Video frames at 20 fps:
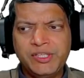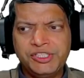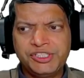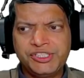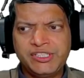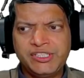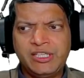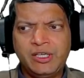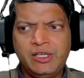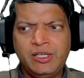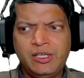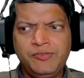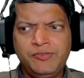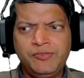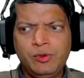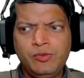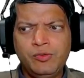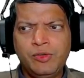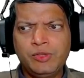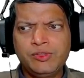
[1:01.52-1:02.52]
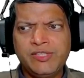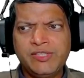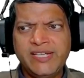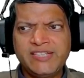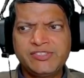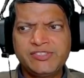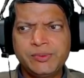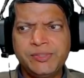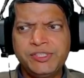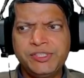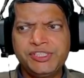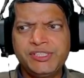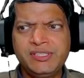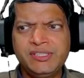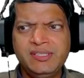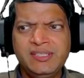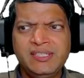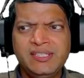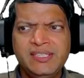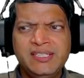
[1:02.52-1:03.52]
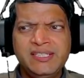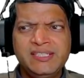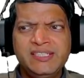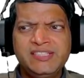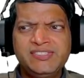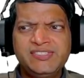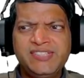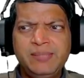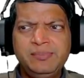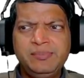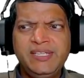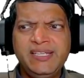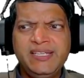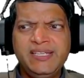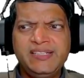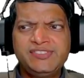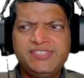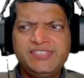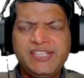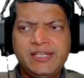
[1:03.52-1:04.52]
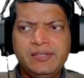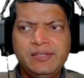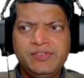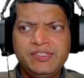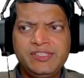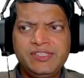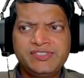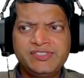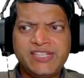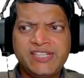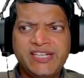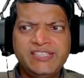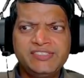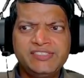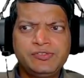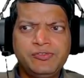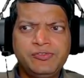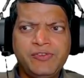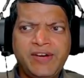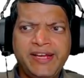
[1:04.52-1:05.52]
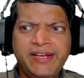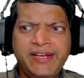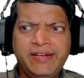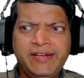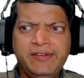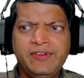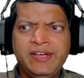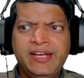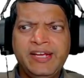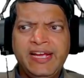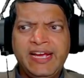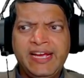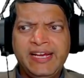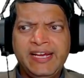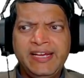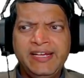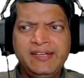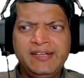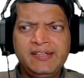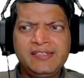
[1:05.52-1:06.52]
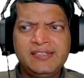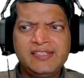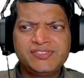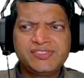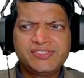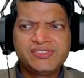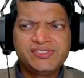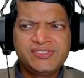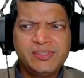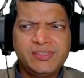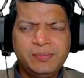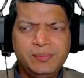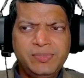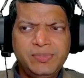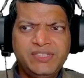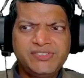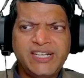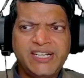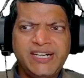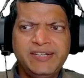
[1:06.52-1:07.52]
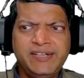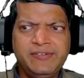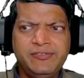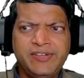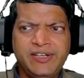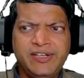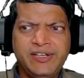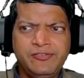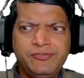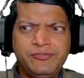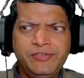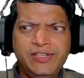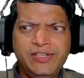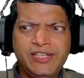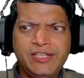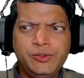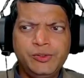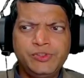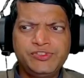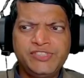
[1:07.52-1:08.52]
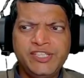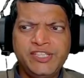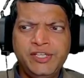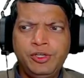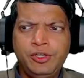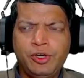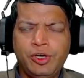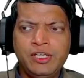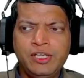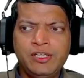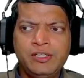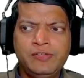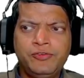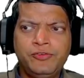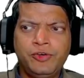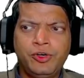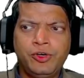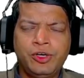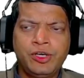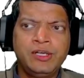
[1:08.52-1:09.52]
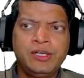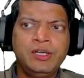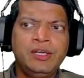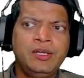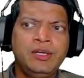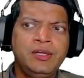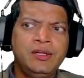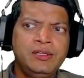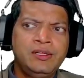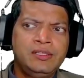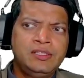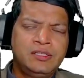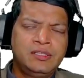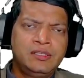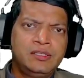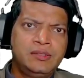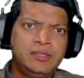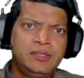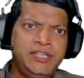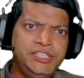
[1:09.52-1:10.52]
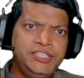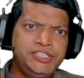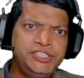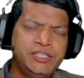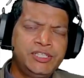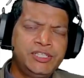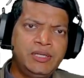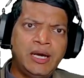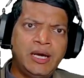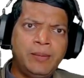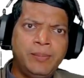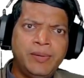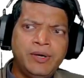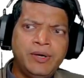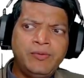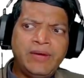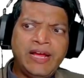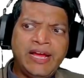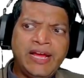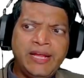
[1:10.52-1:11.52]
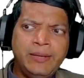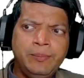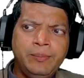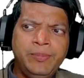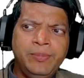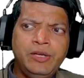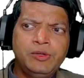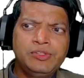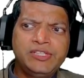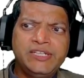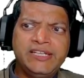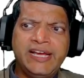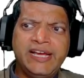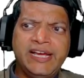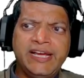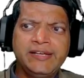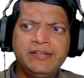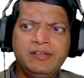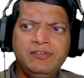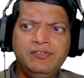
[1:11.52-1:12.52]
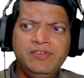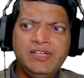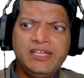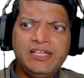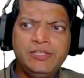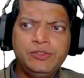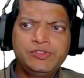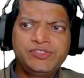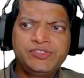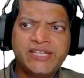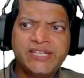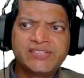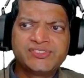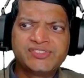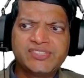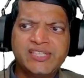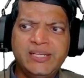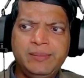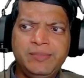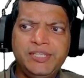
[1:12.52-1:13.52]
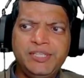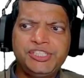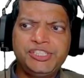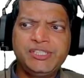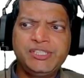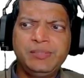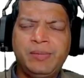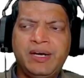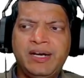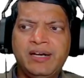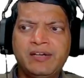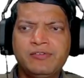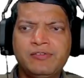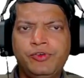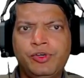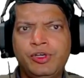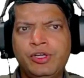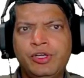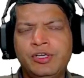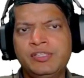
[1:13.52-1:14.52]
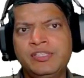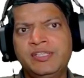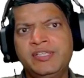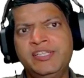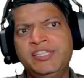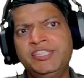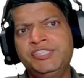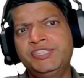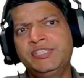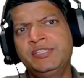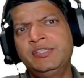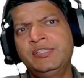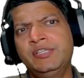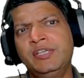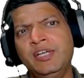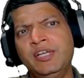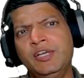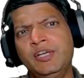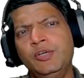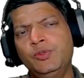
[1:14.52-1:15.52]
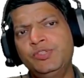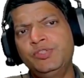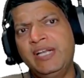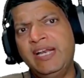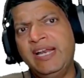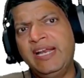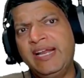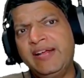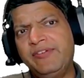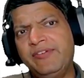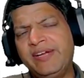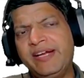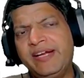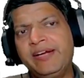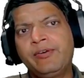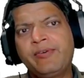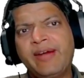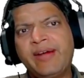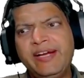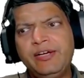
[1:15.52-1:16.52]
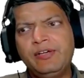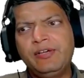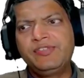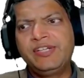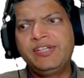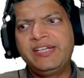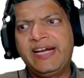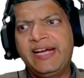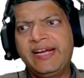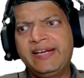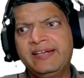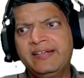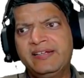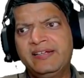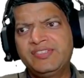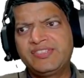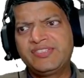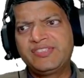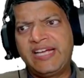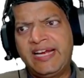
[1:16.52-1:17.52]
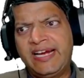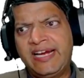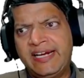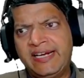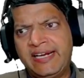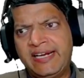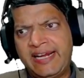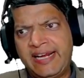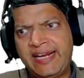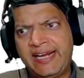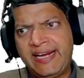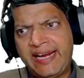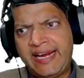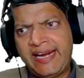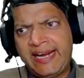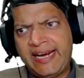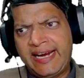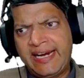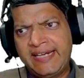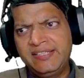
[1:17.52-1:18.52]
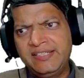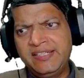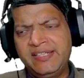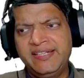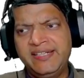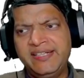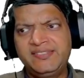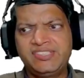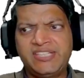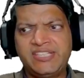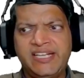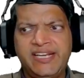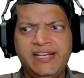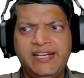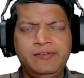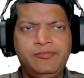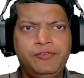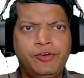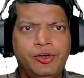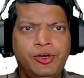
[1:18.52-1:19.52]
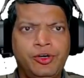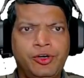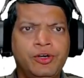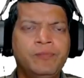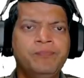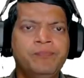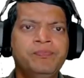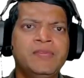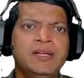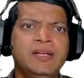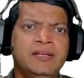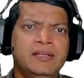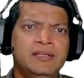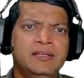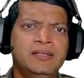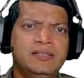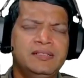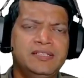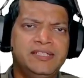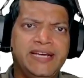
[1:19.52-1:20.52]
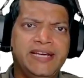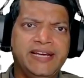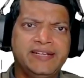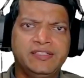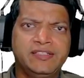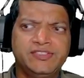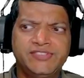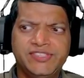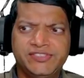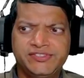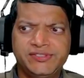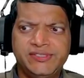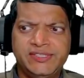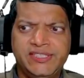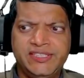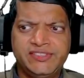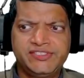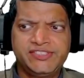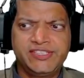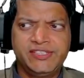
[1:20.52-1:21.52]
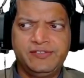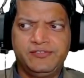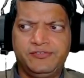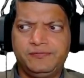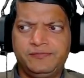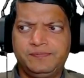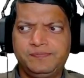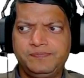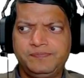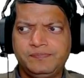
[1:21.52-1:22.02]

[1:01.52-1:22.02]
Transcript: question. Now if you move on to the next question, the same thing is done with the size 5, and here the symbols are different. We are using dollar for the region above and below the diagonal. We are using exclamation mark for the region to the left and right of the diagonals, and @ sign for the diagonals itself.